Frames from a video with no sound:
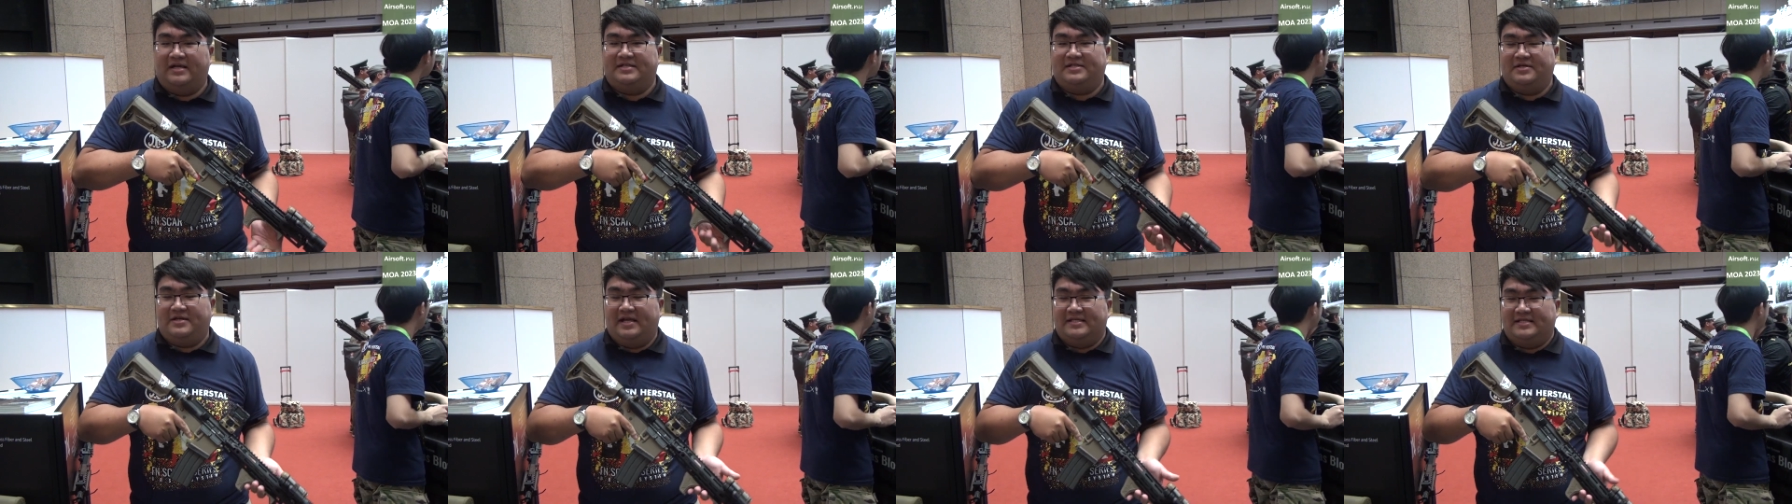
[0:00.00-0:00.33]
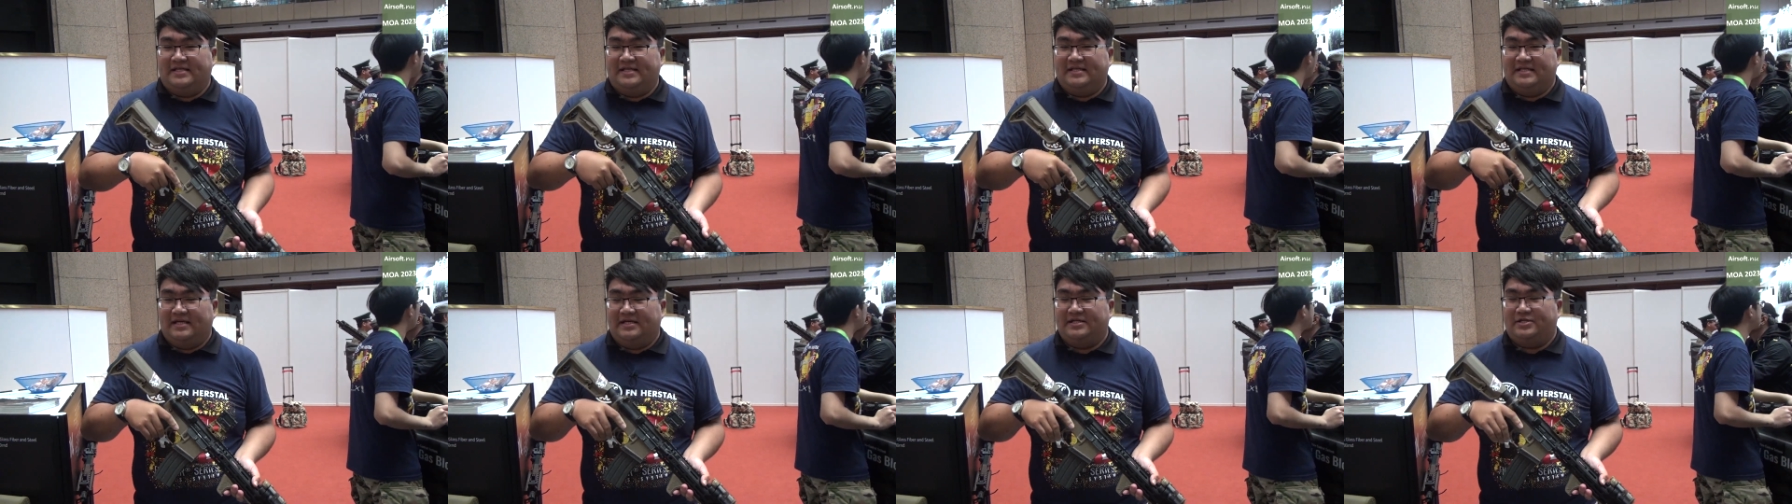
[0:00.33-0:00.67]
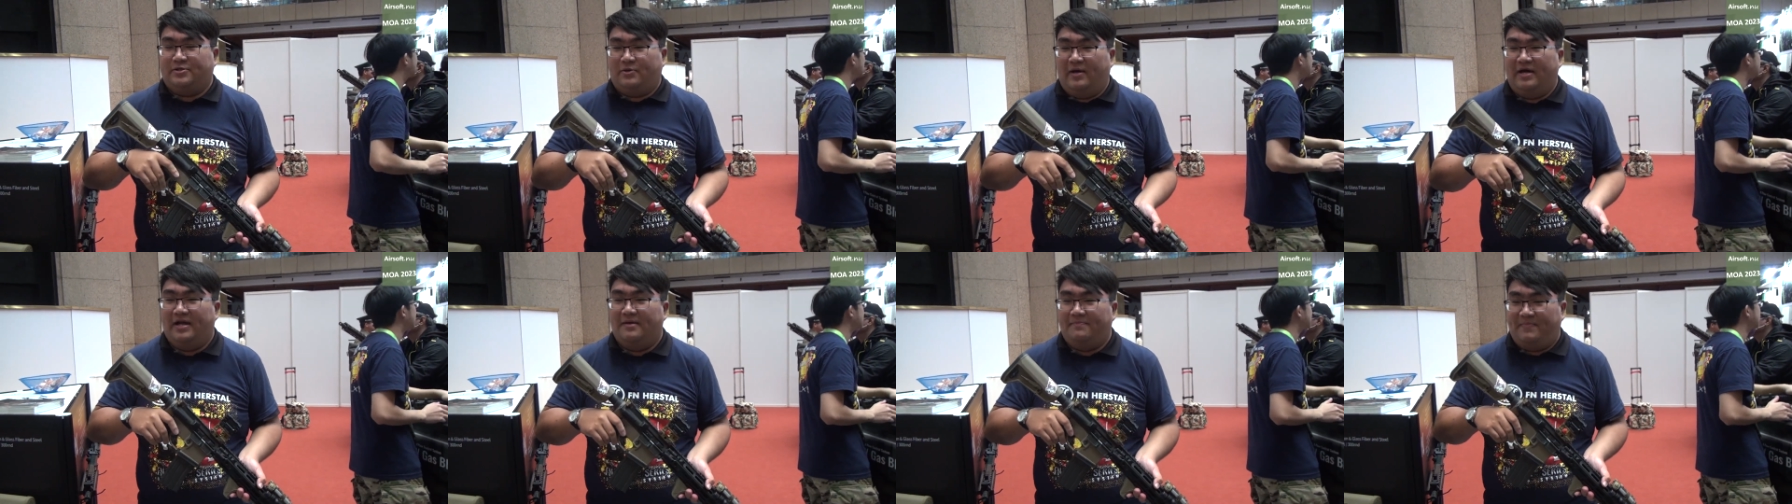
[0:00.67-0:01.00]
as you can see,
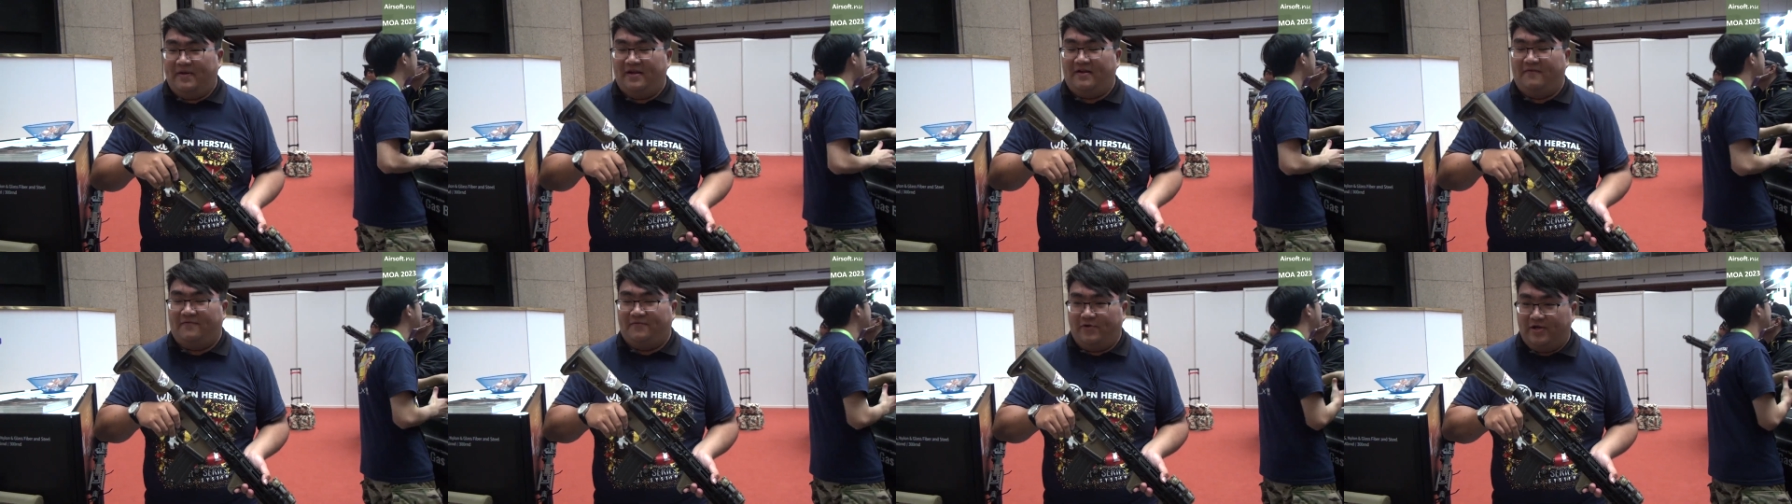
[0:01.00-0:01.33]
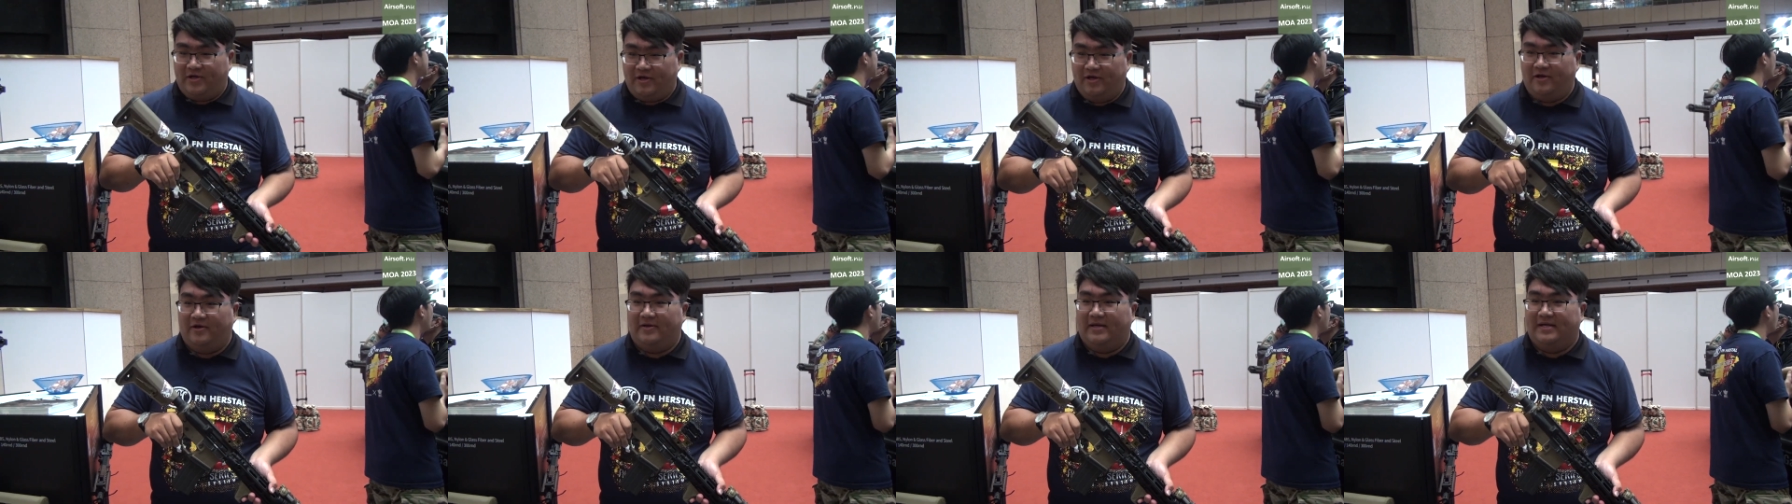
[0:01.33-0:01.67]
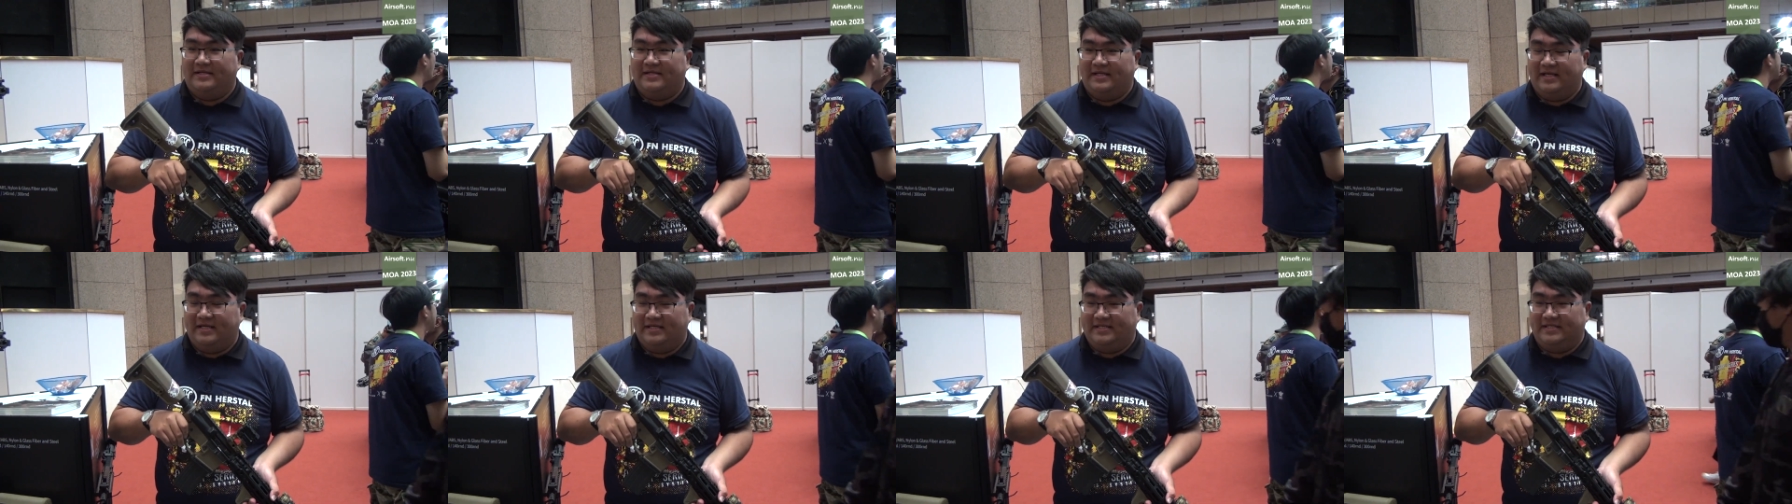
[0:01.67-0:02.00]
there's quite a bit of
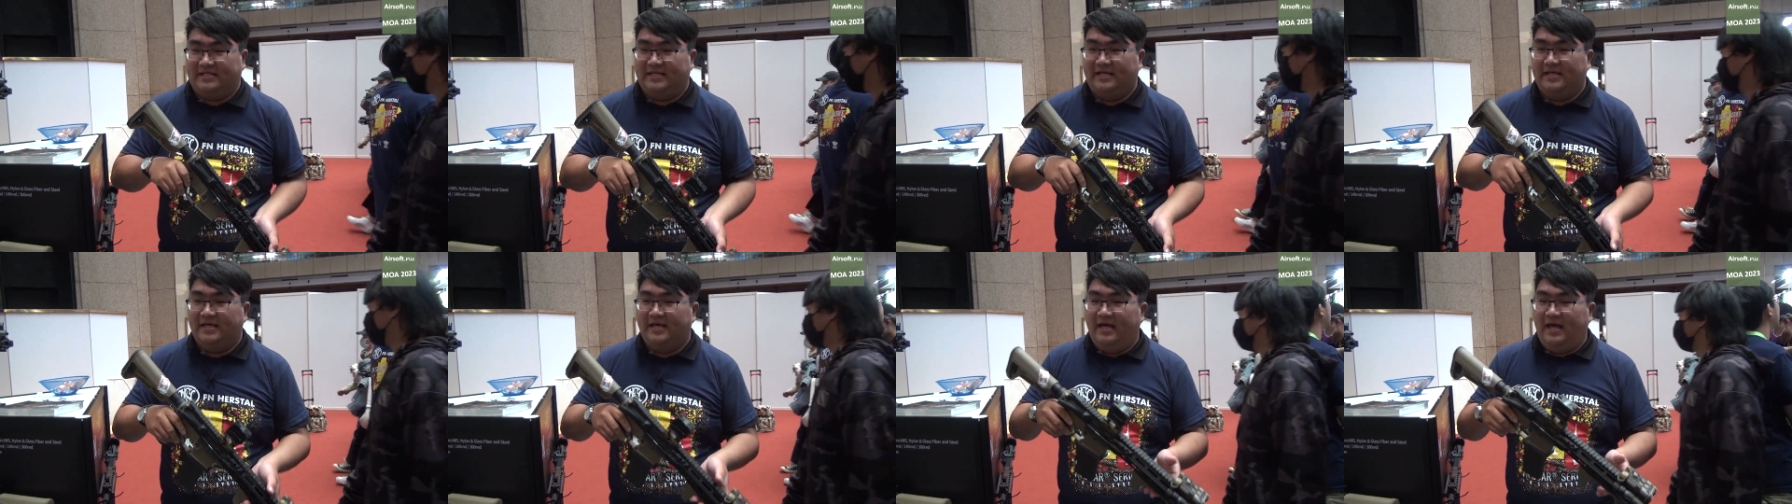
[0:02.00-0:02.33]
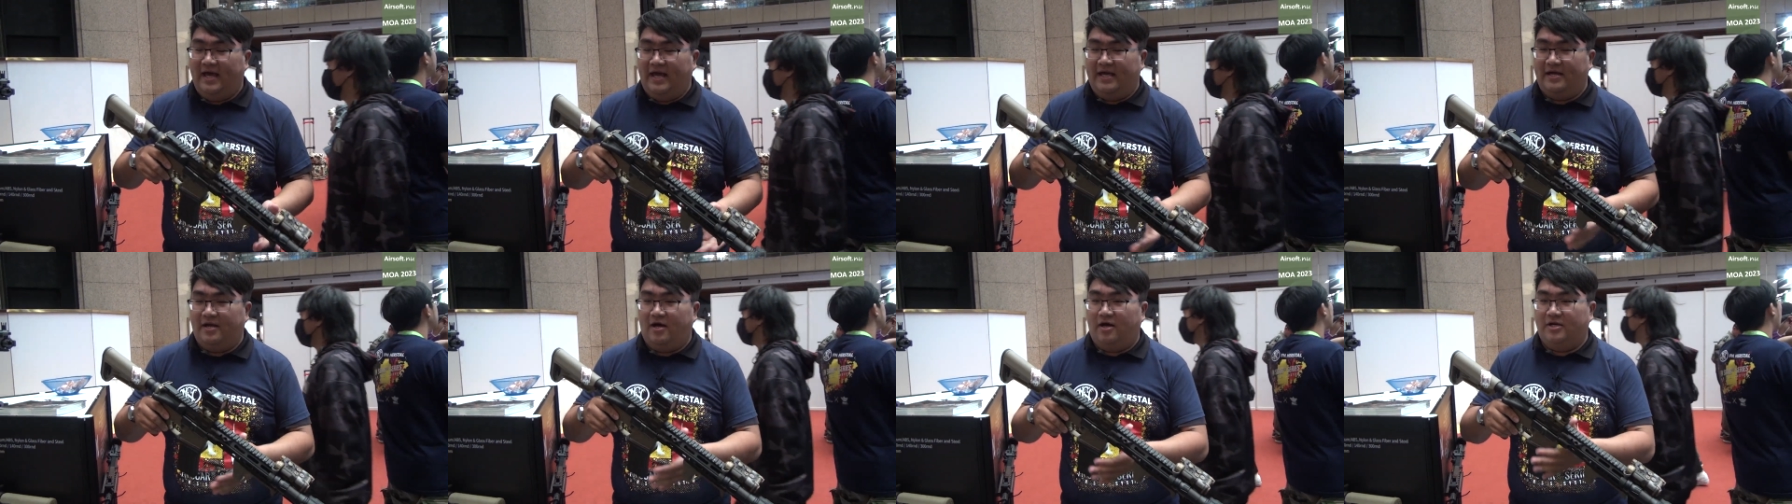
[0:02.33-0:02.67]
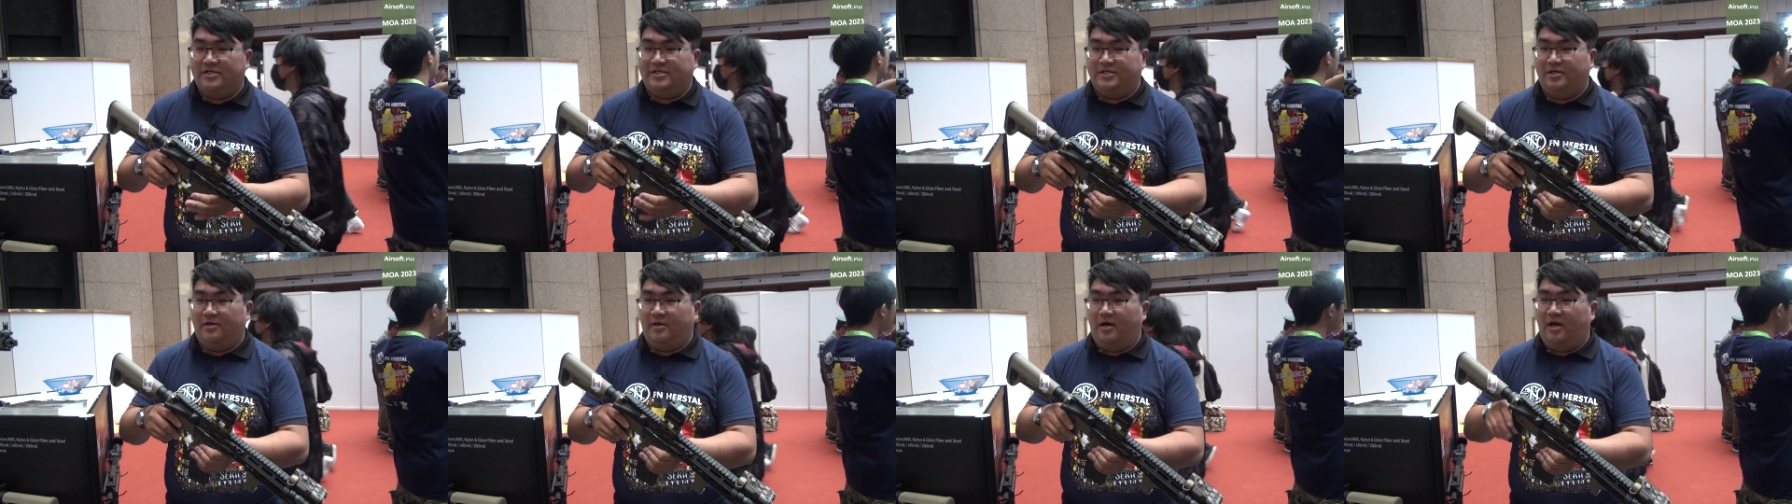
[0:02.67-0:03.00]
recoil in this. And
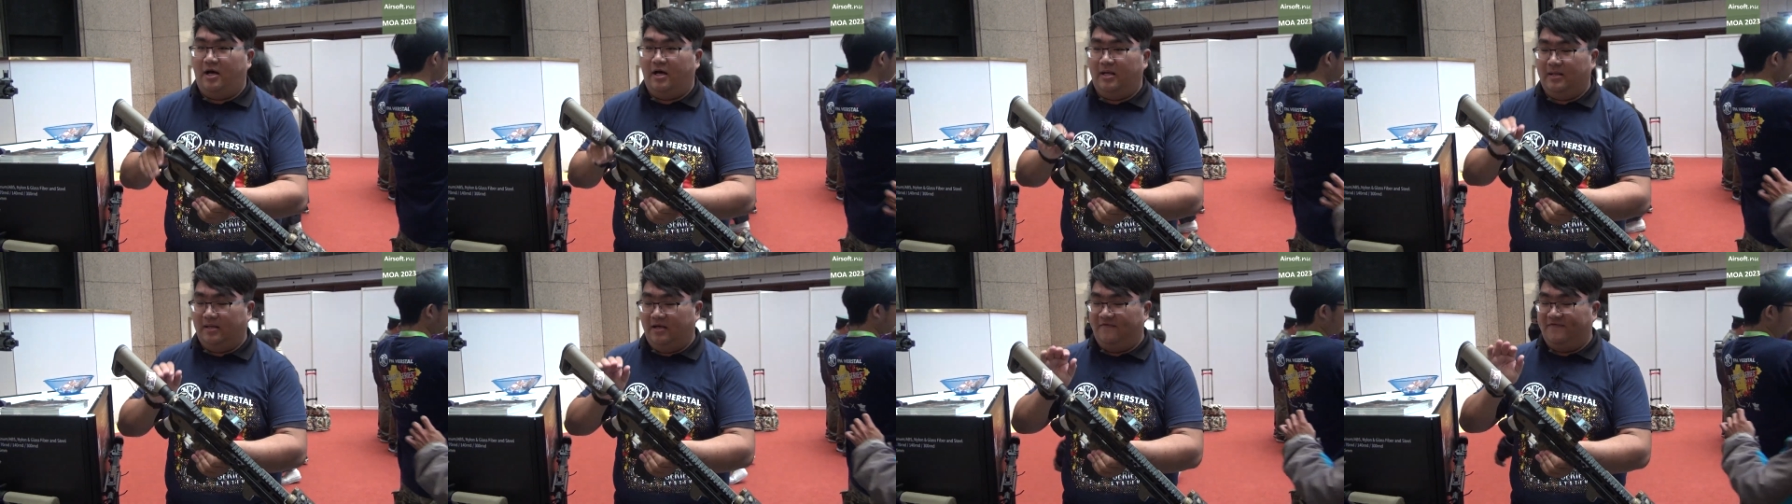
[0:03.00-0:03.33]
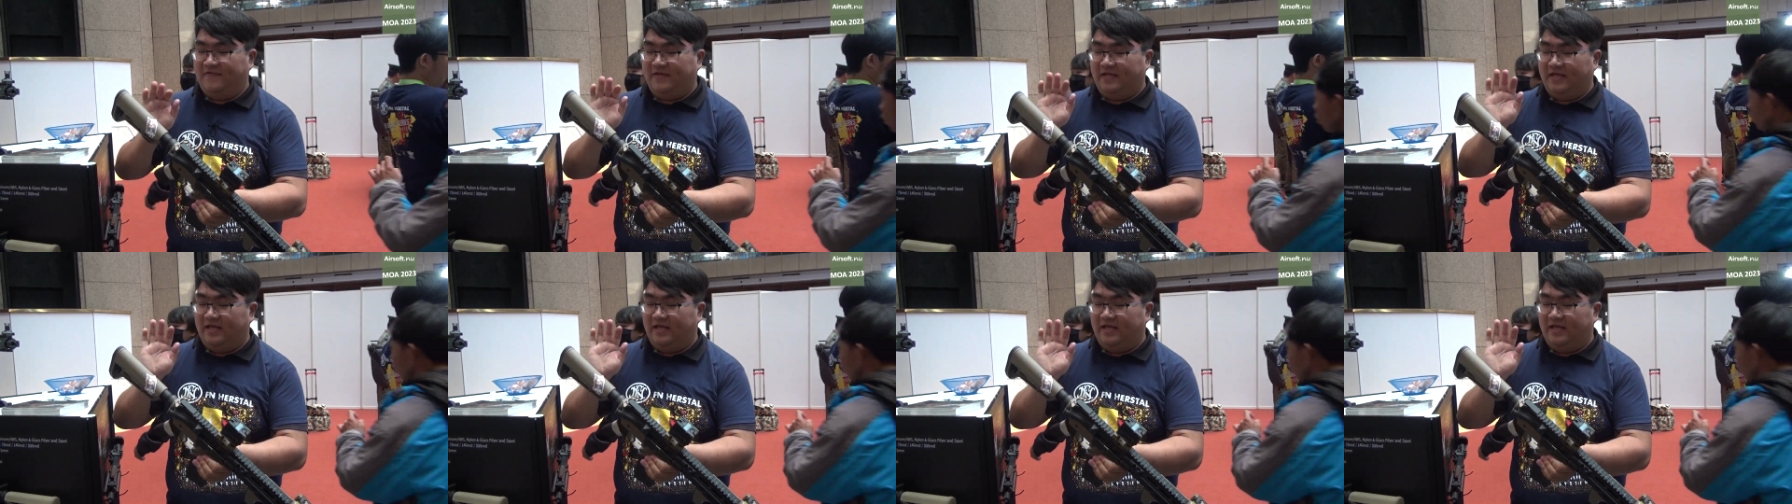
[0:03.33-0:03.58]
also all of